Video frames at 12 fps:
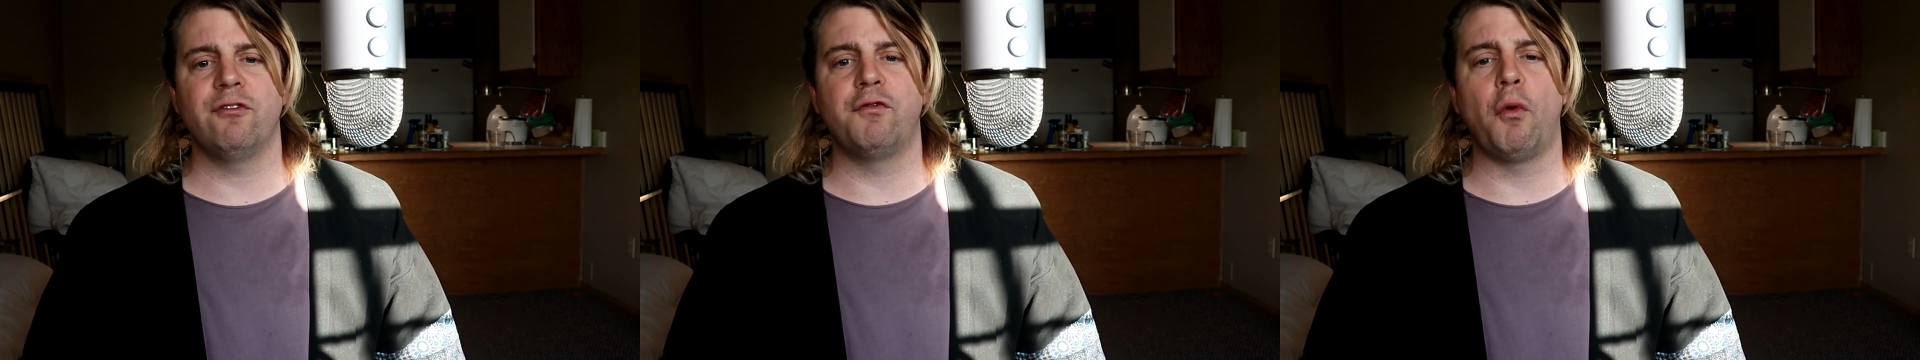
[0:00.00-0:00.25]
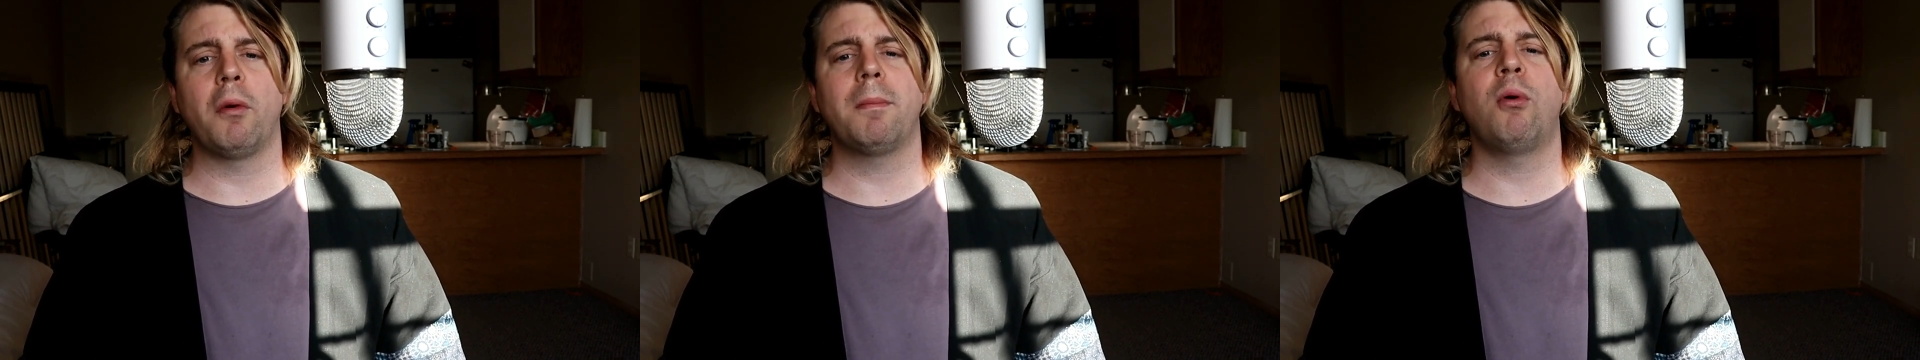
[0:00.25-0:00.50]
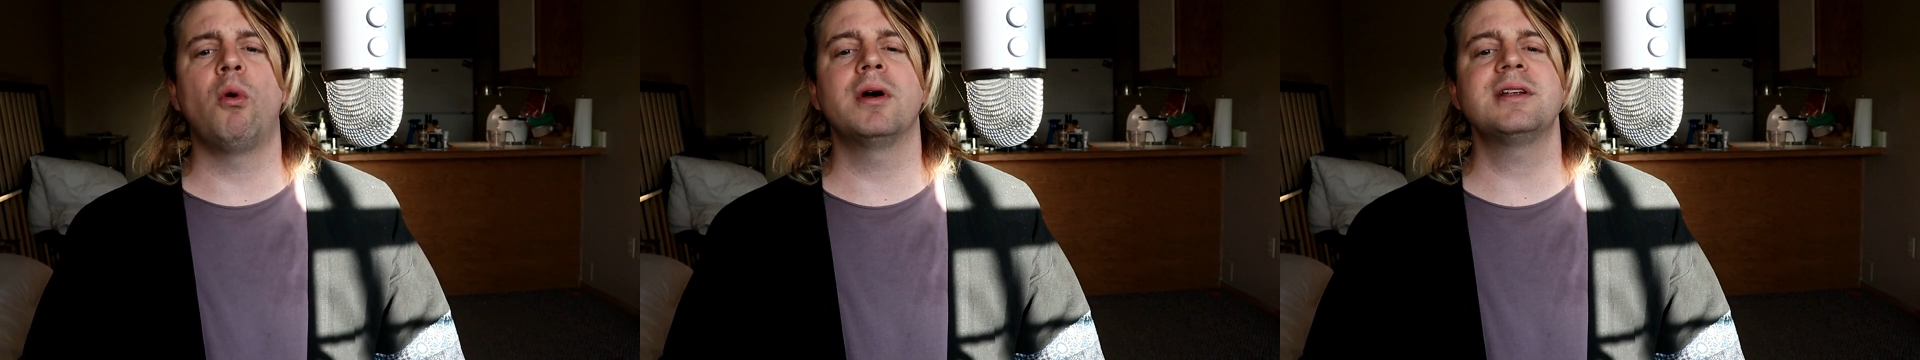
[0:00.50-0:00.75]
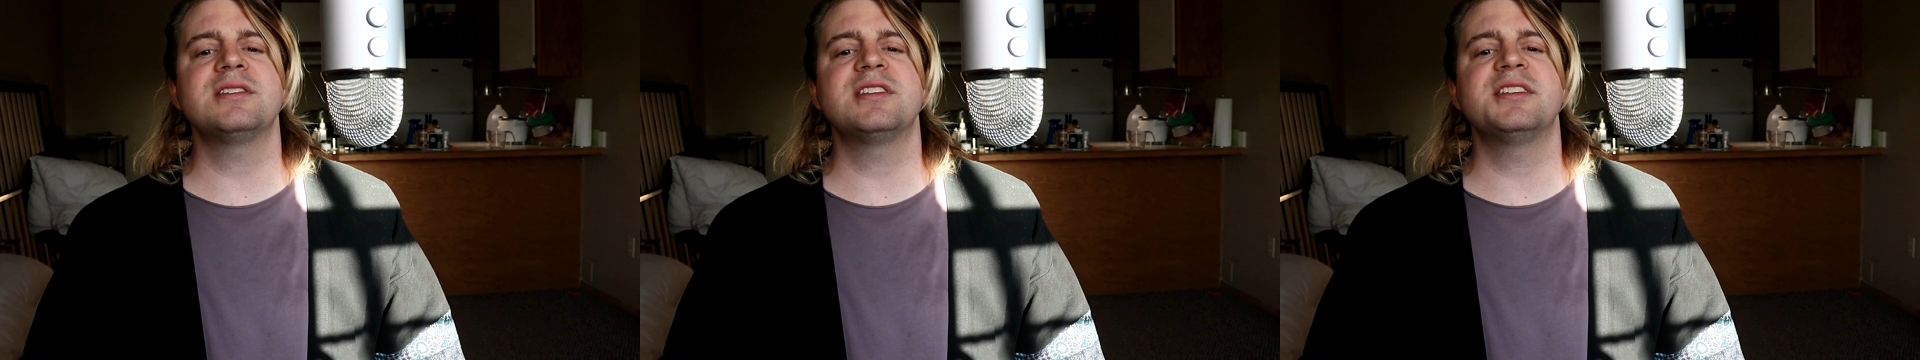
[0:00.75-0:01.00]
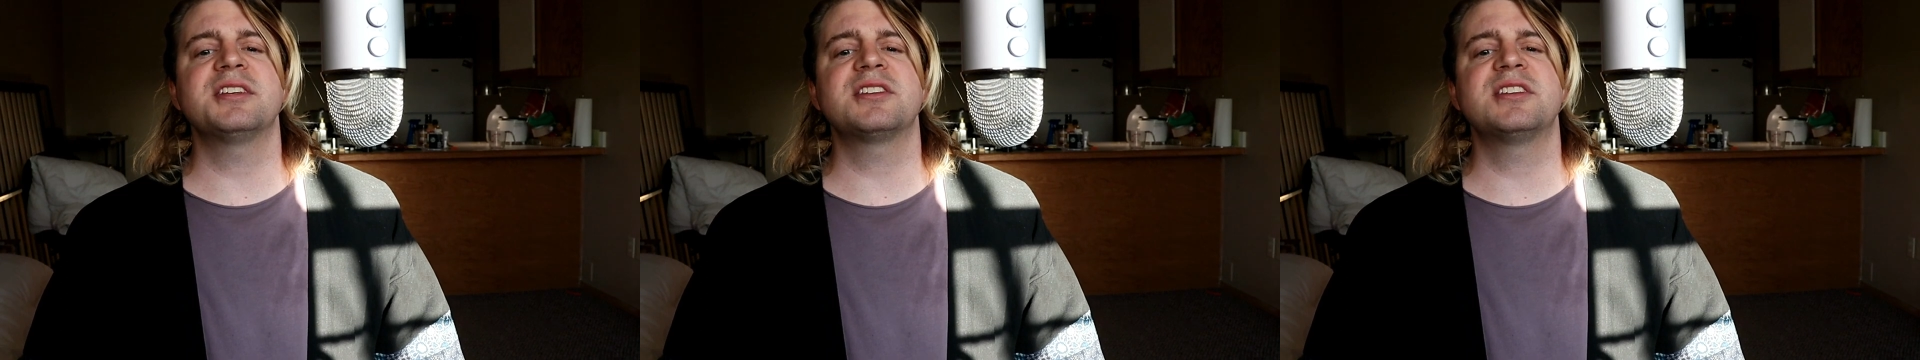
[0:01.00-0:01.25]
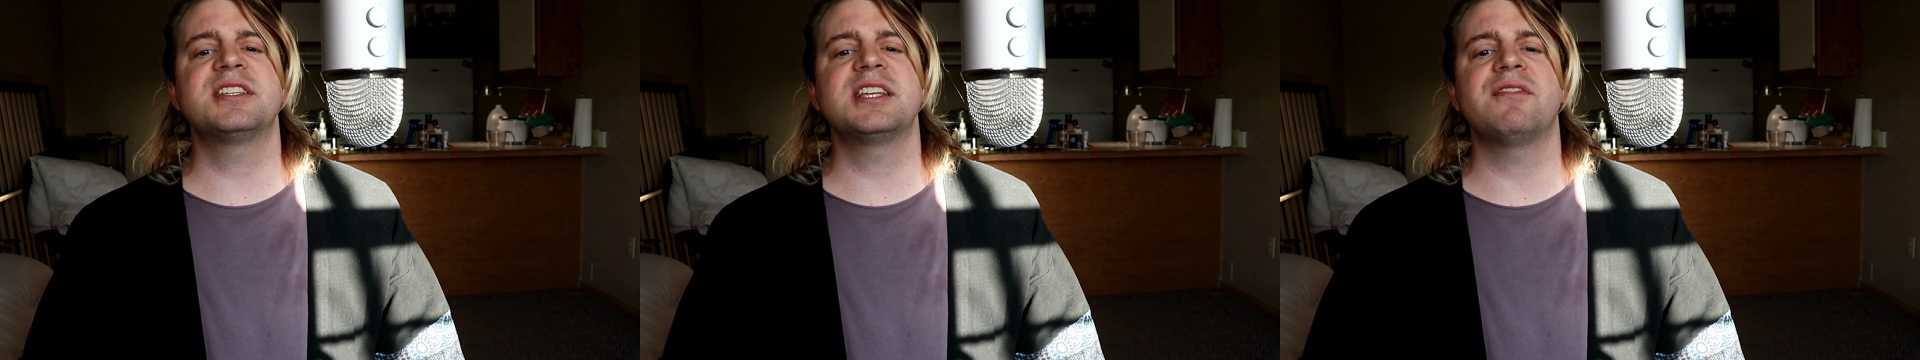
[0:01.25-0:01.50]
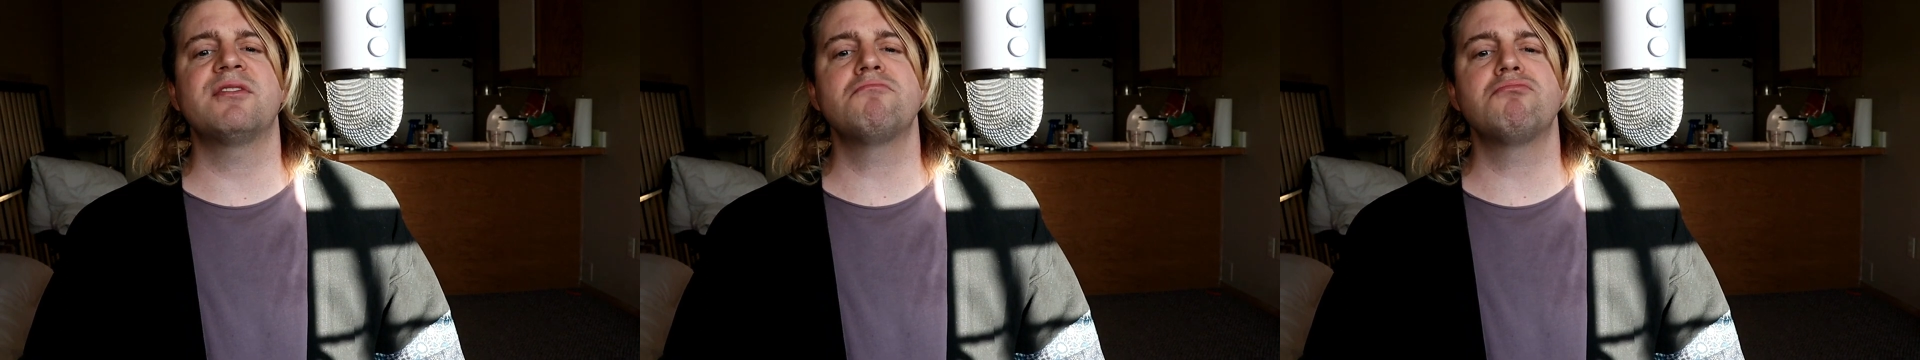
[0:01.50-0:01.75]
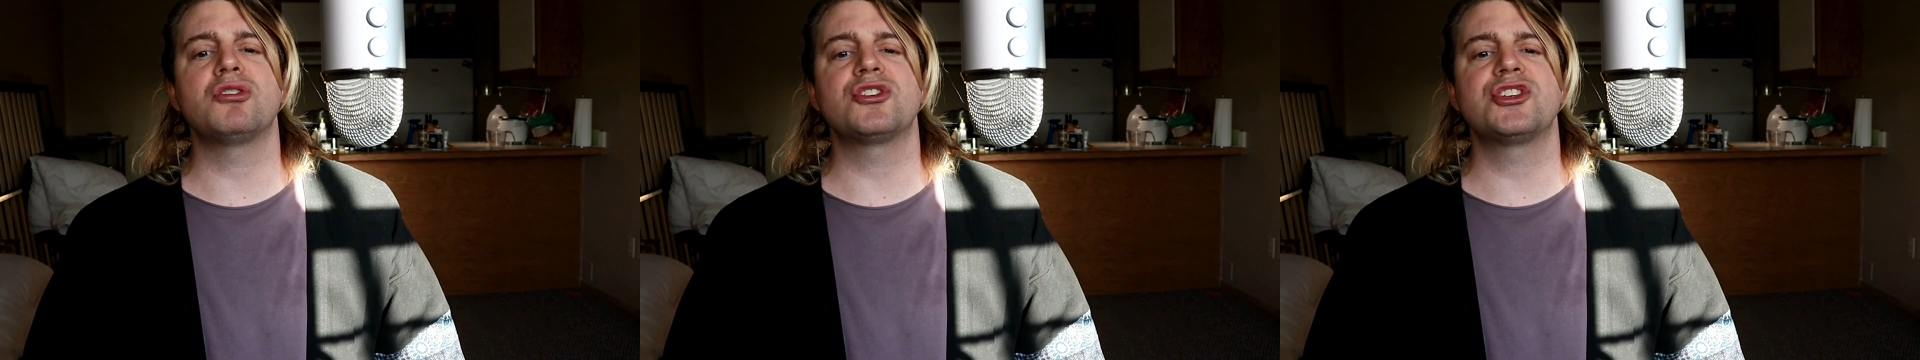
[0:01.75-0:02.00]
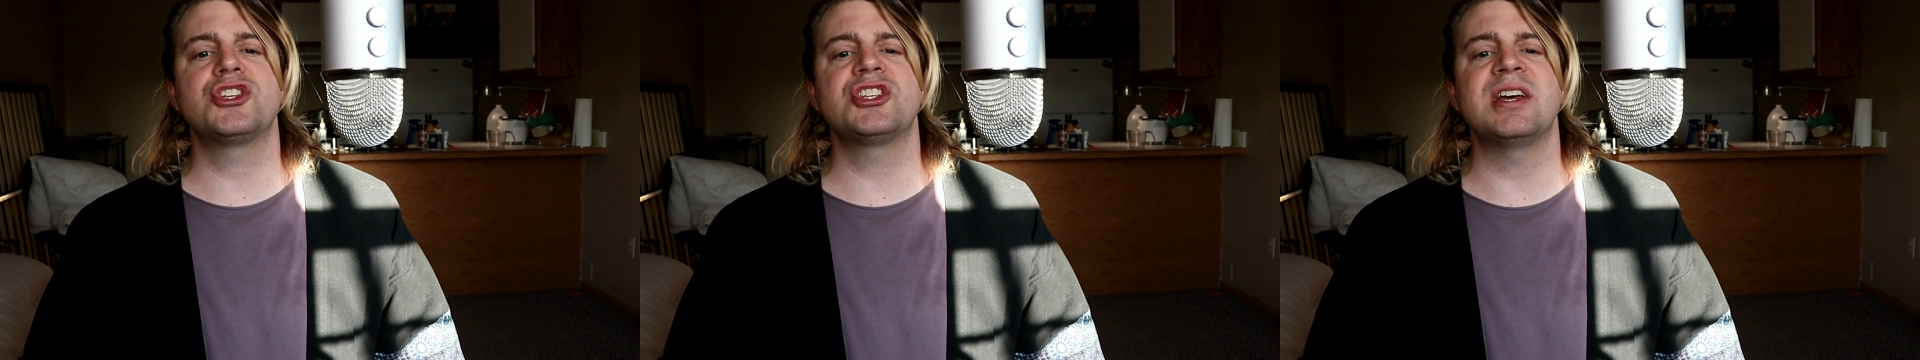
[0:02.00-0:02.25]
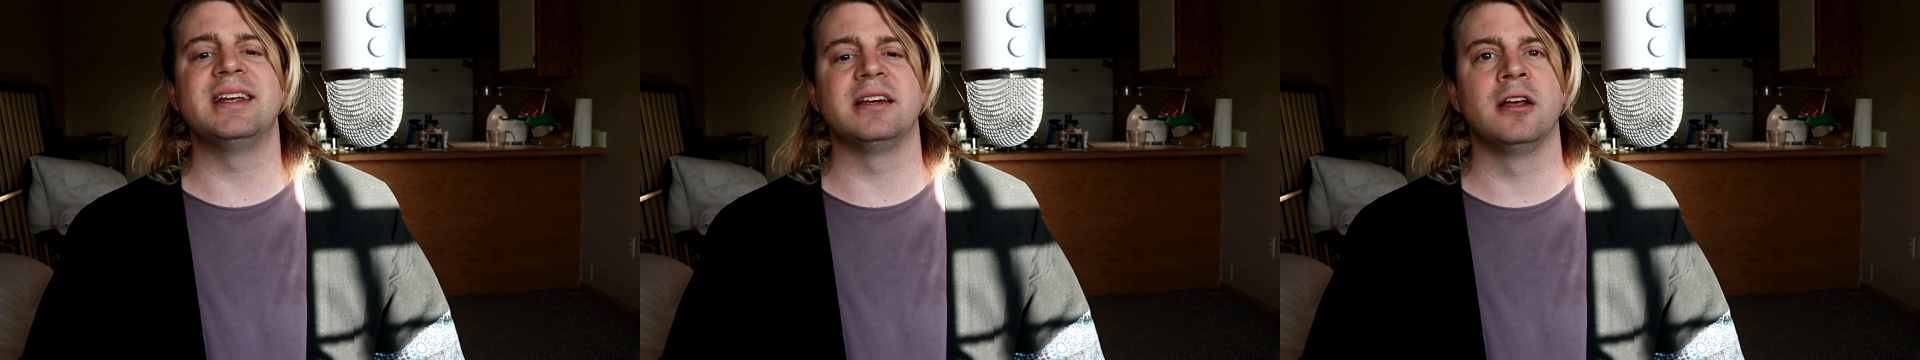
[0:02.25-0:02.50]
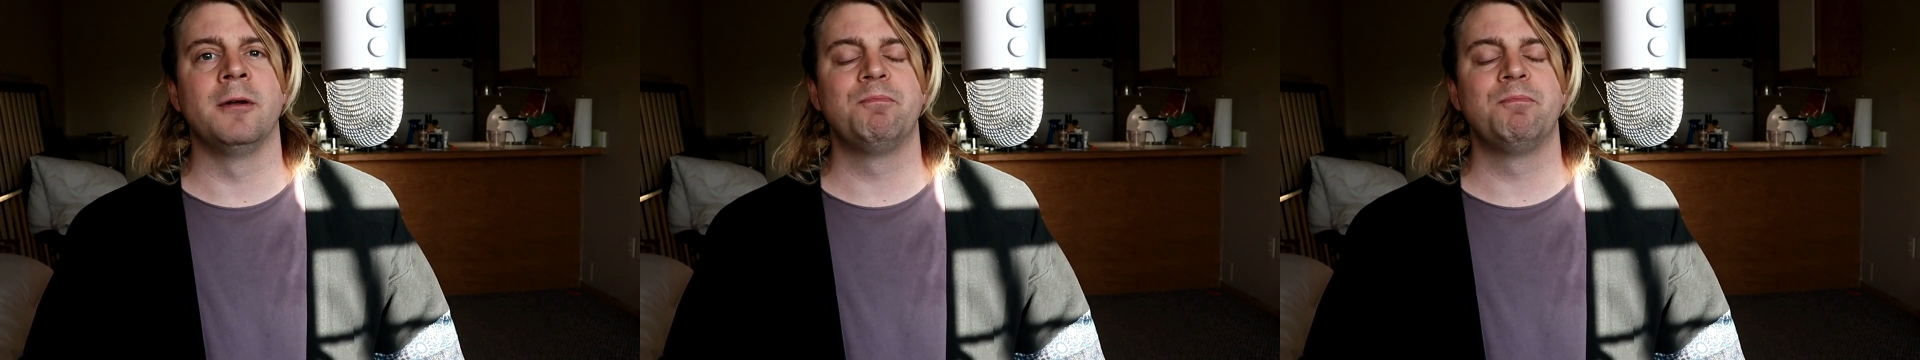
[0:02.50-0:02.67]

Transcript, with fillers: 4.67%,